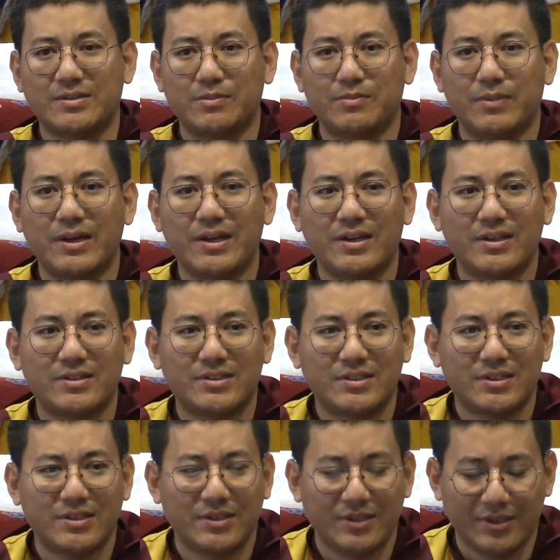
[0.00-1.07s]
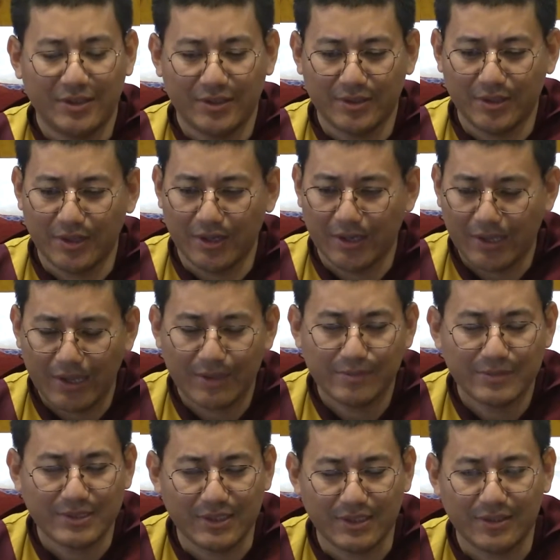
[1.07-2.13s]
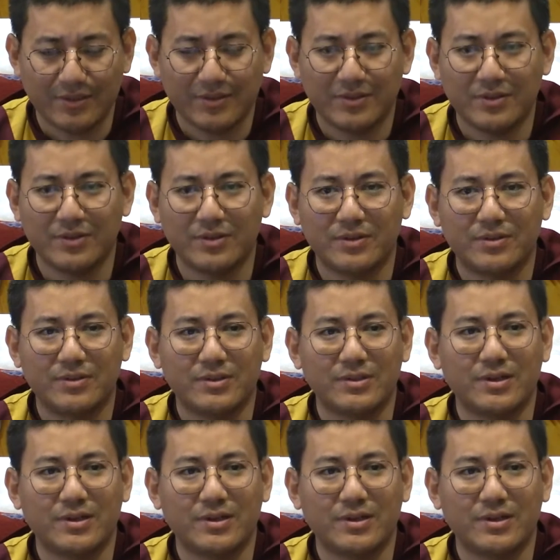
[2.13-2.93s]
make it empty, or